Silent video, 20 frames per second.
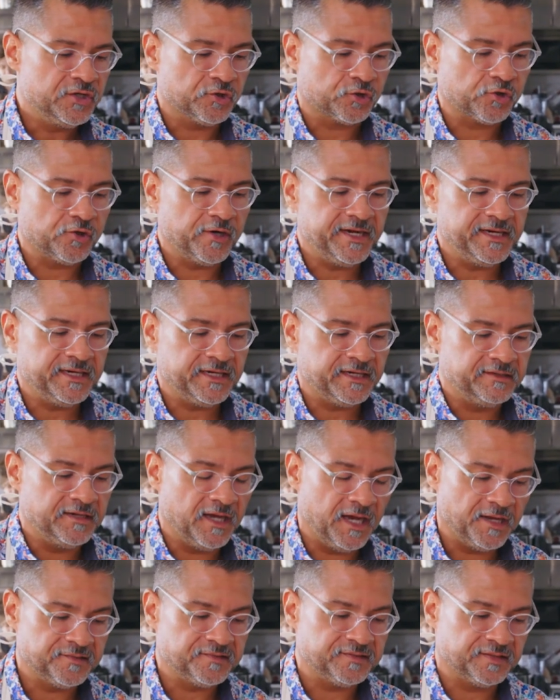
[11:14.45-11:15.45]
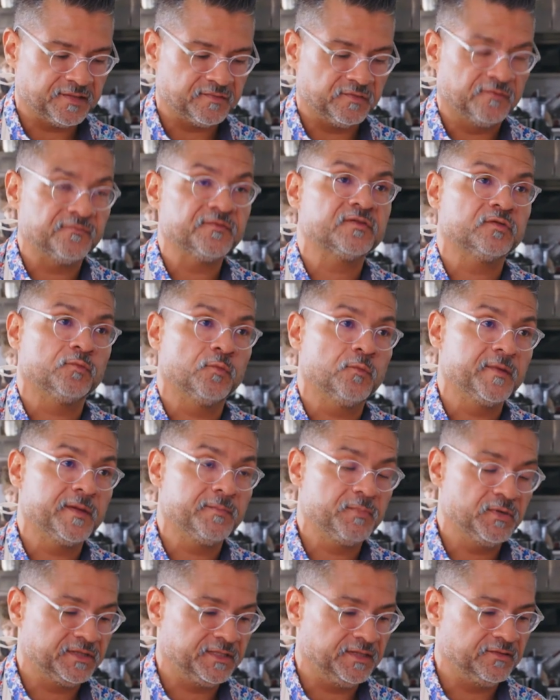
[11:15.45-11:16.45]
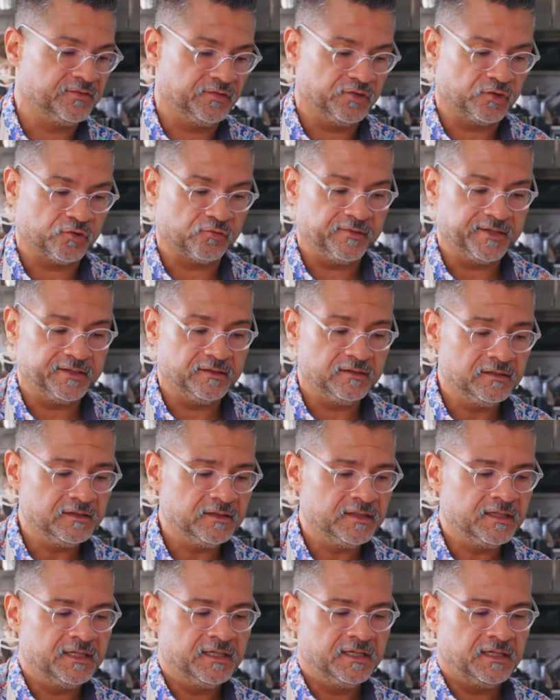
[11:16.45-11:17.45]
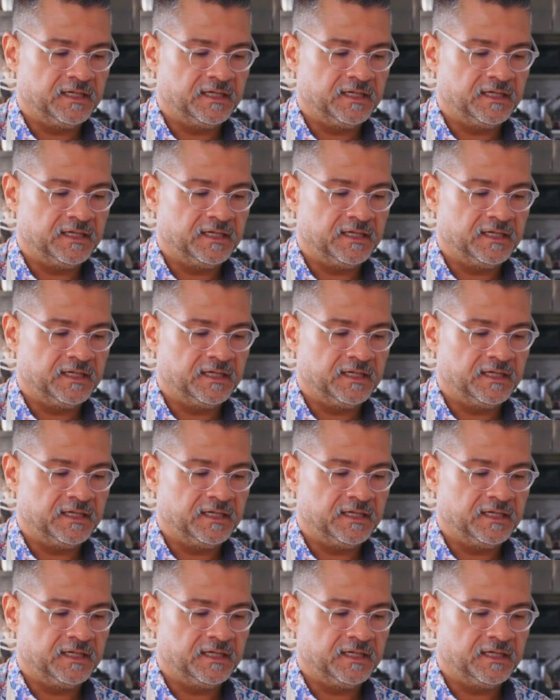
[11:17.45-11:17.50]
you're creating a non-stick surface, so when we put these on the griddle,